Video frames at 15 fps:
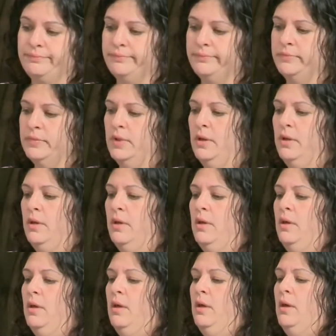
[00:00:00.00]

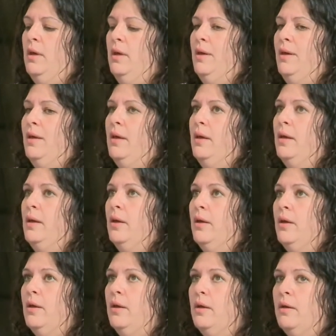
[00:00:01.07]
[no speech]